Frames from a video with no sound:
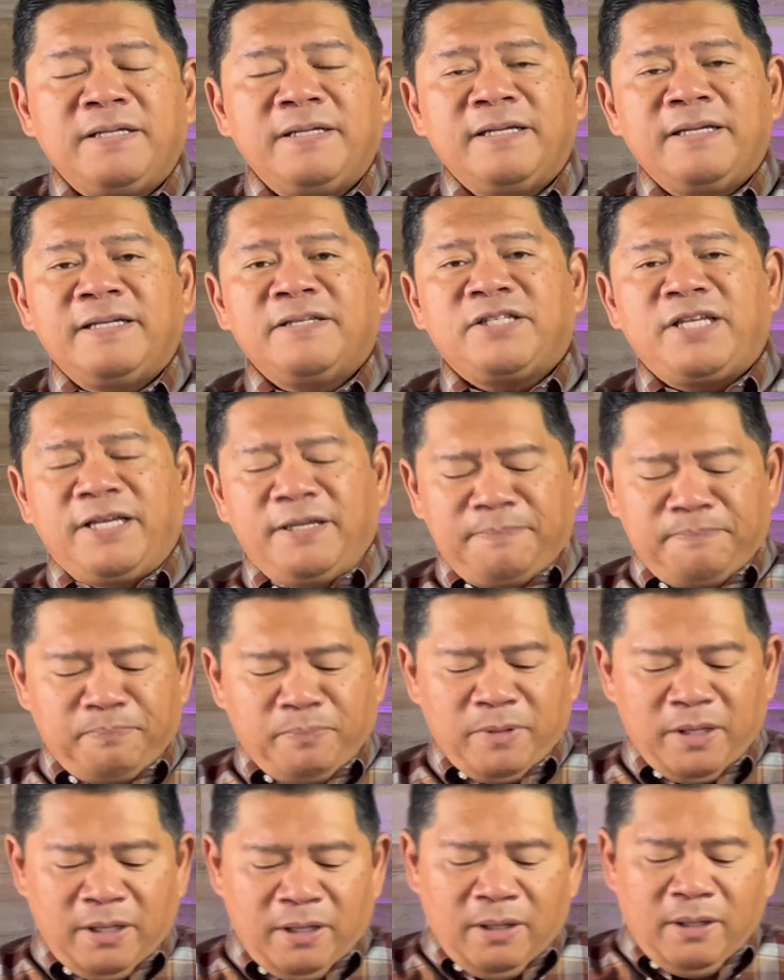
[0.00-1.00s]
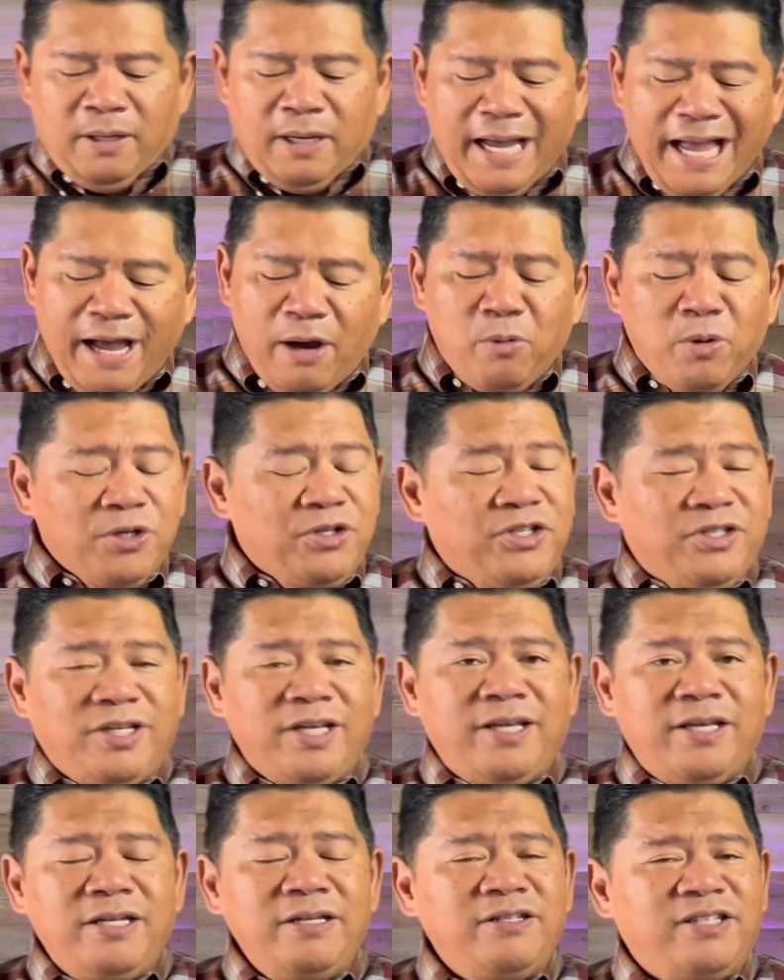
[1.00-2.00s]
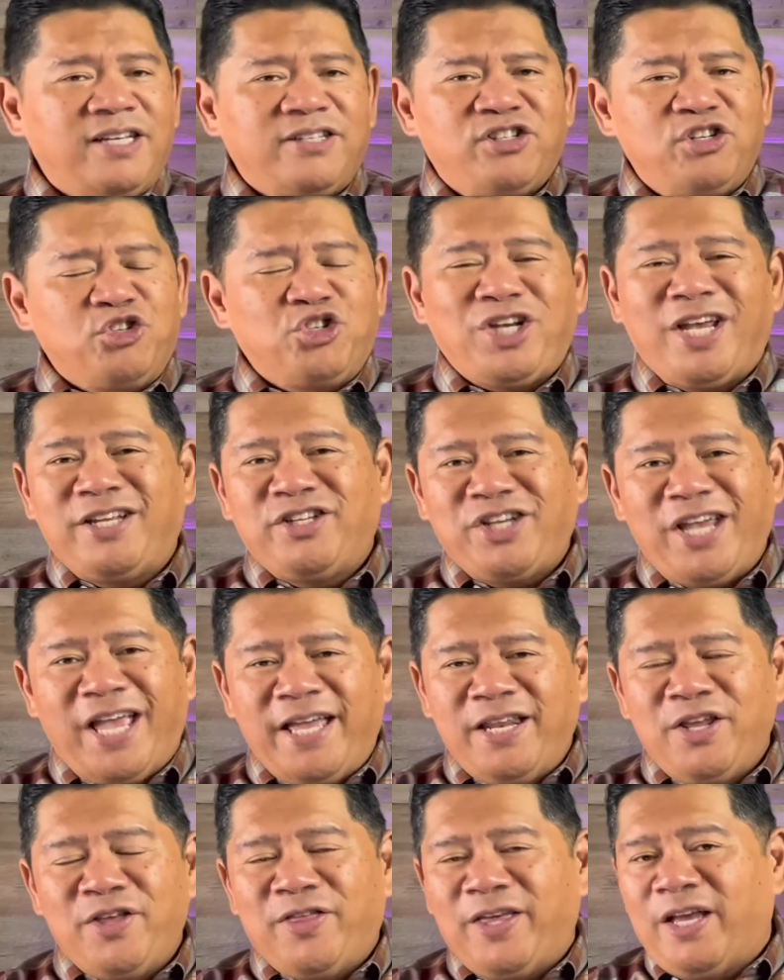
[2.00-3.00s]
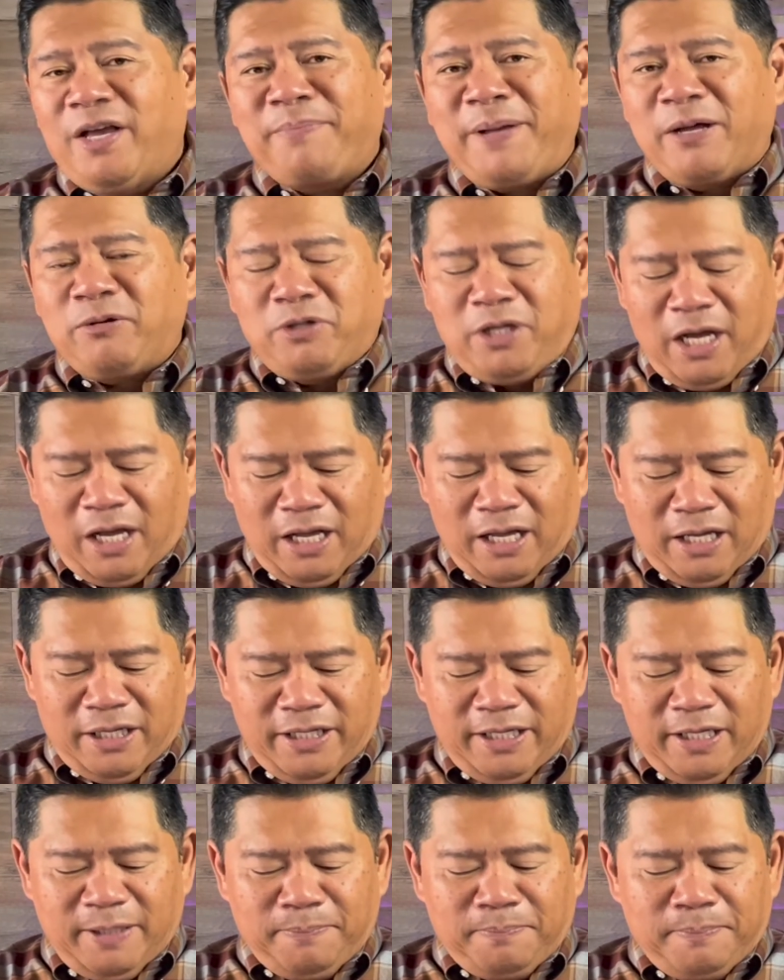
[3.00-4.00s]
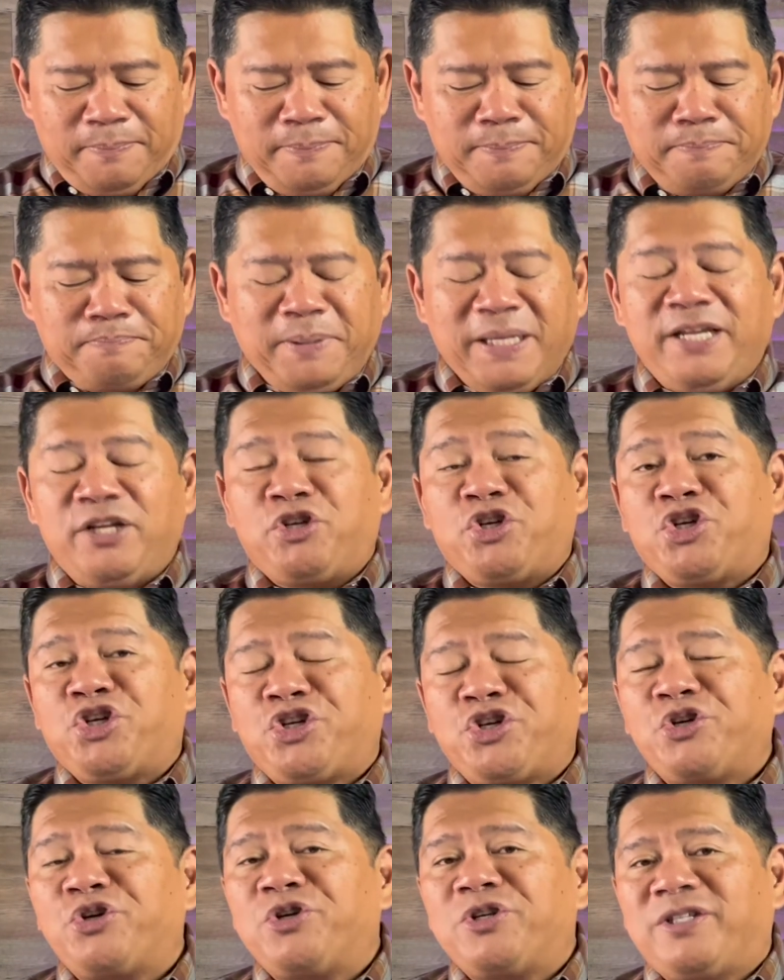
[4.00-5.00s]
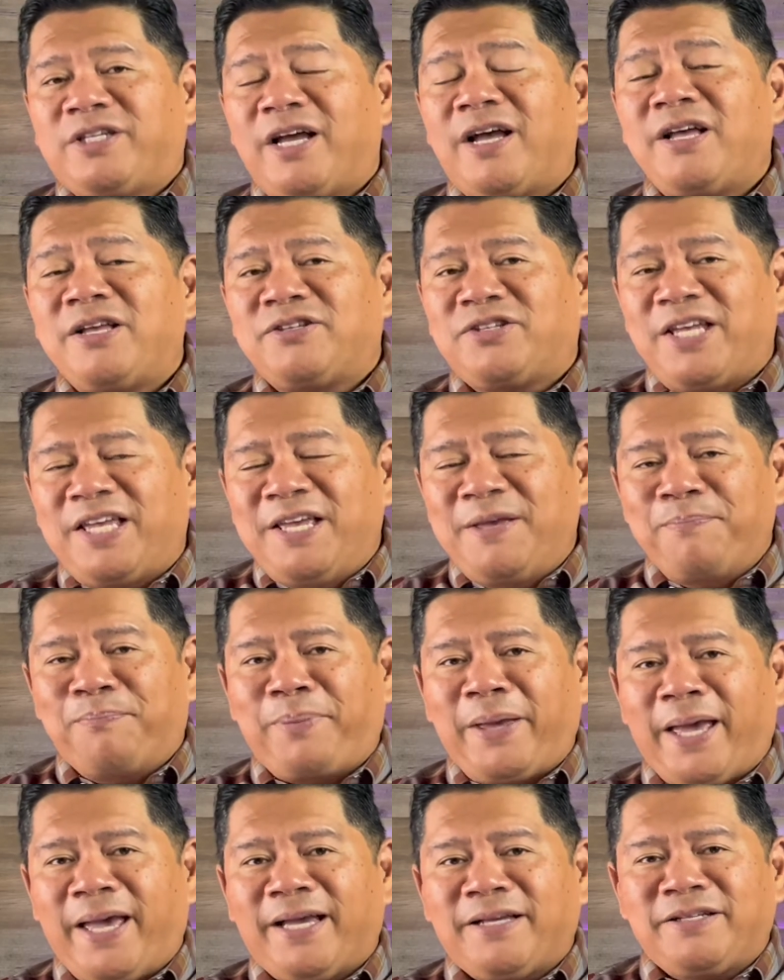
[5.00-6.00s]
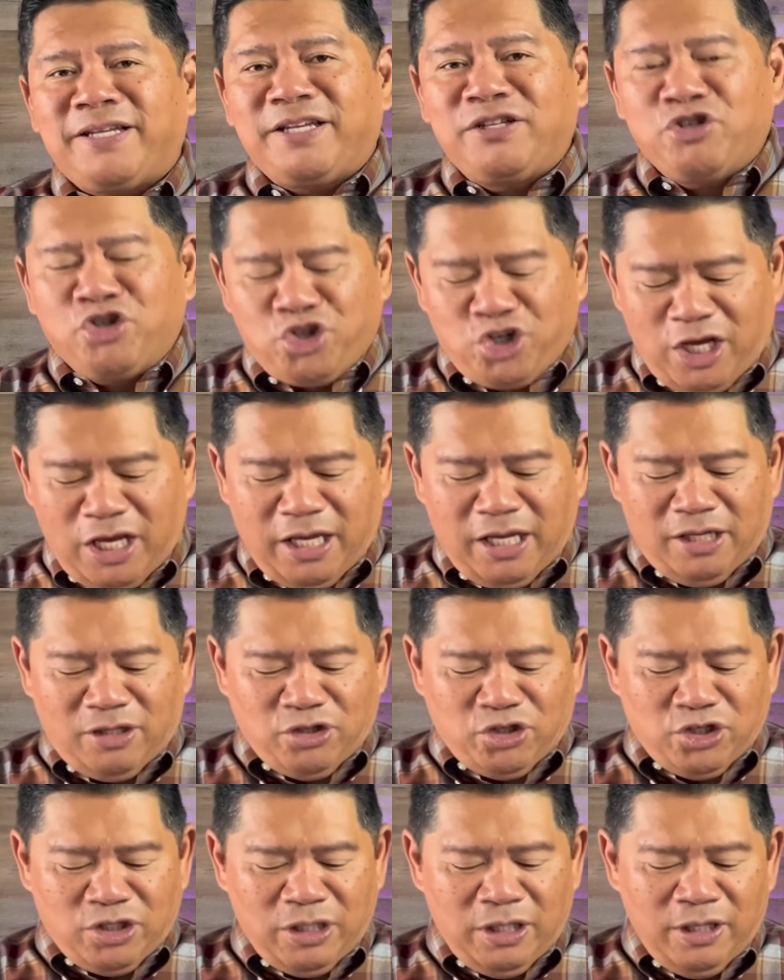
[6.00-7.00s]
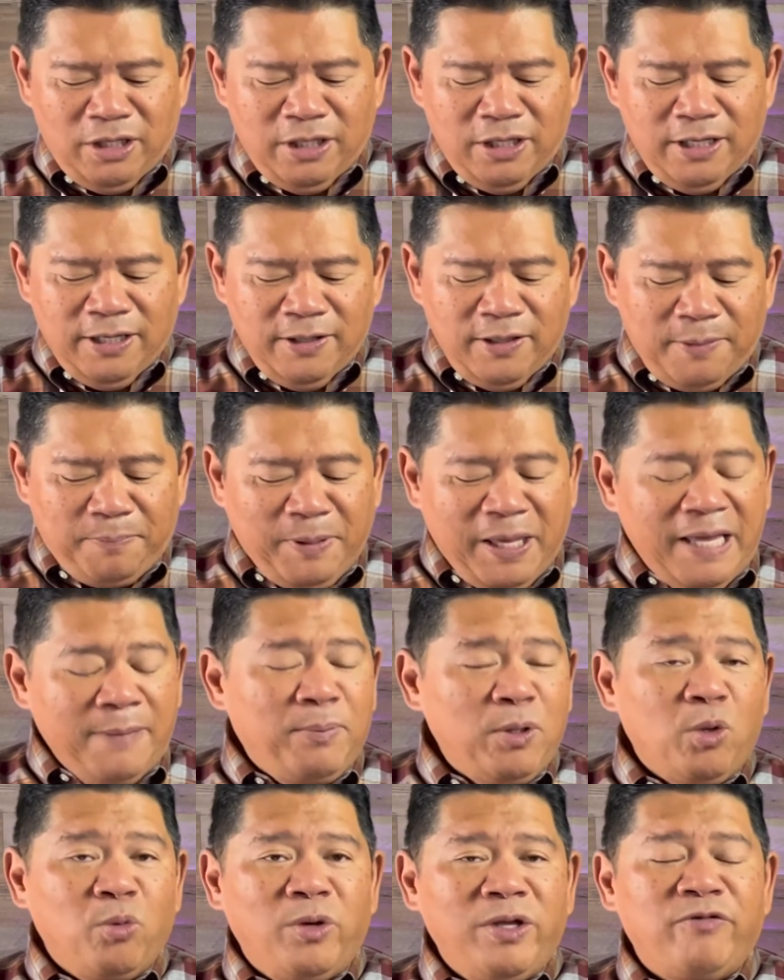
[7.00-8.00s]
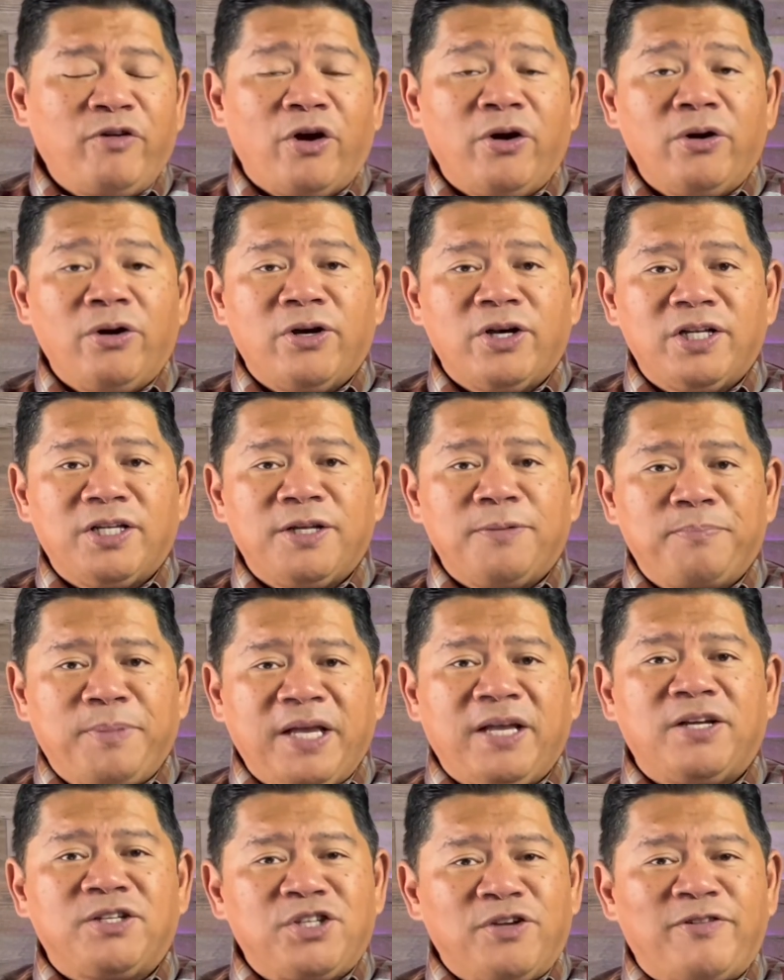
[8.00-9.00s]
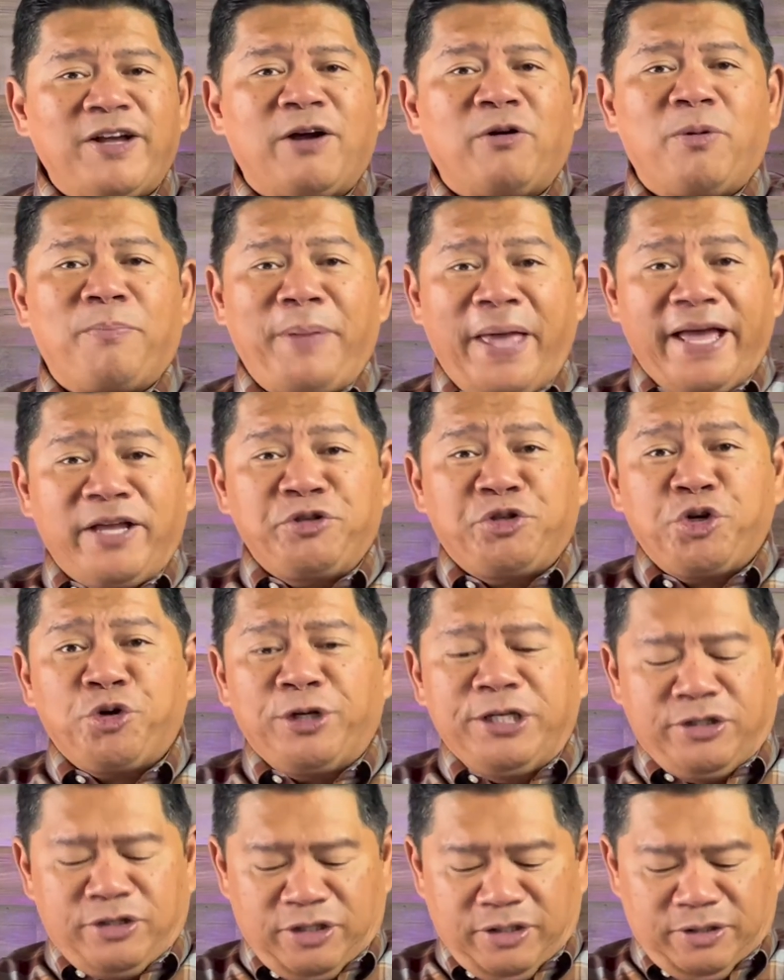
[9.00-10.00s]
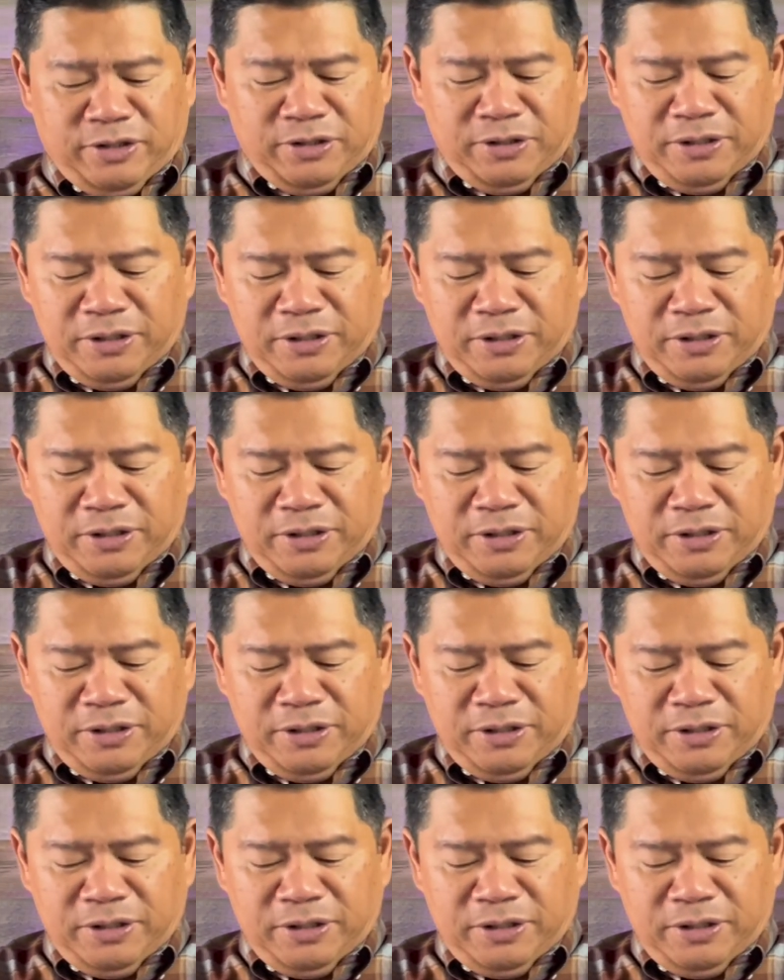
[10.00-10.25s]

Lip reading: See, our sin doesn't change anything about God, but it sure does impact and change the people we've hurt because of our bad choices.